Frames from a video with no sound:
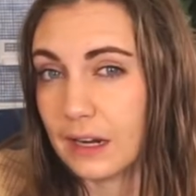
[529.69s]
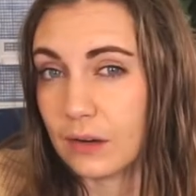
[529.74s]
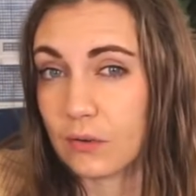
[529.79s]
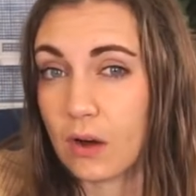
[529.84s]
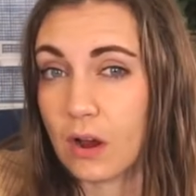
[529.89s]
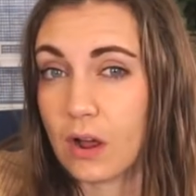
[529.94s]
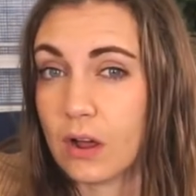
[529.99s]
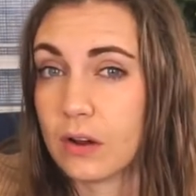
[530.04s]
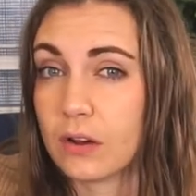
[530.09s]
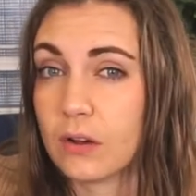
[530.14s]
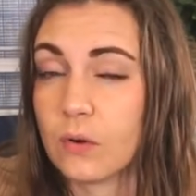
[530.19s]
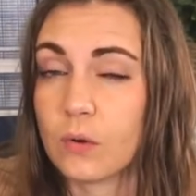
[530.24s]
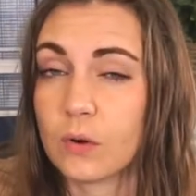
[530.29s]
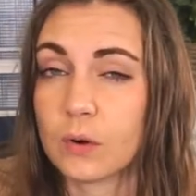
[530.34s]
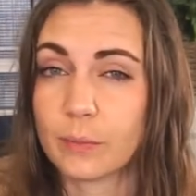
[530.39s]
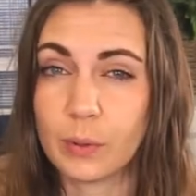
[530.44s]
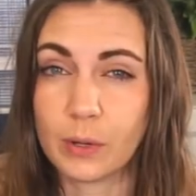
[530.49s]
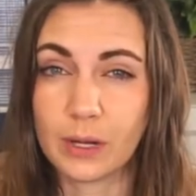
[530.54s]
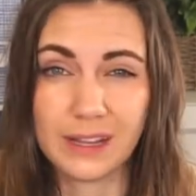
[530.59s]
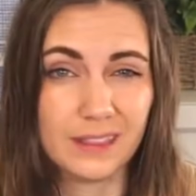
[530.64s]
it wrong
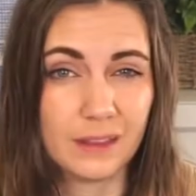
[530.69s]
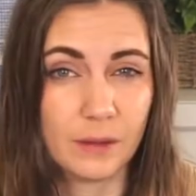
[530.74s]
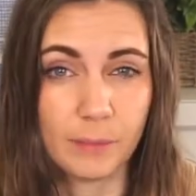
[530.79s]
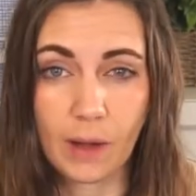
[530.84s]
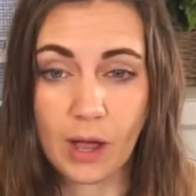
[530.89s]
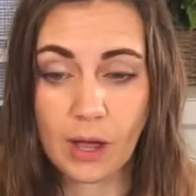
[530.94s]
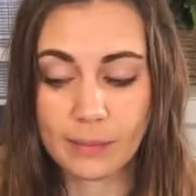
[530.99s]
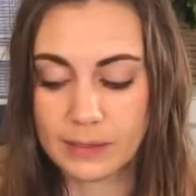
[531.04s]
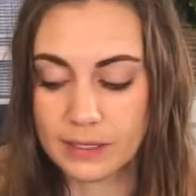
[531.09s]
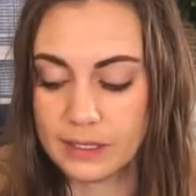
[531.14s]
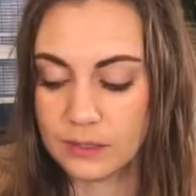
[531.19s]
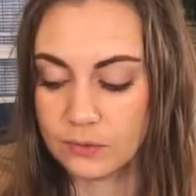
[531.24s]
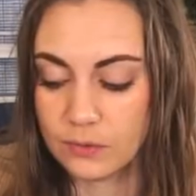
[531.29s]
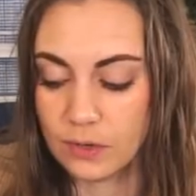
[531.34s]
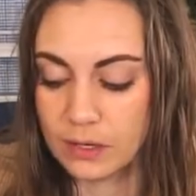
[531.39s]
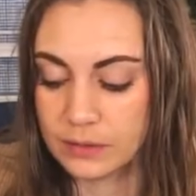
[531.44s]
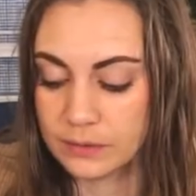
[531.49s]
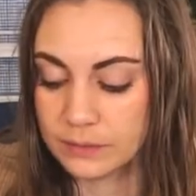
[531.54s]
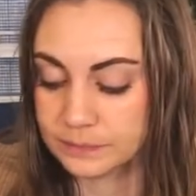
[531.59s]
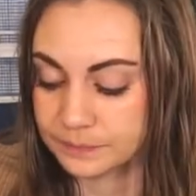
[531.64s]
or putting the bobbin in
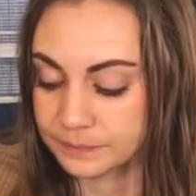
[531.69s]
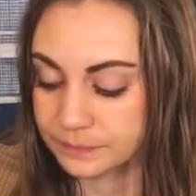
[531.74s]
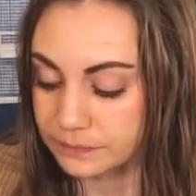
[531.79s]
wrong.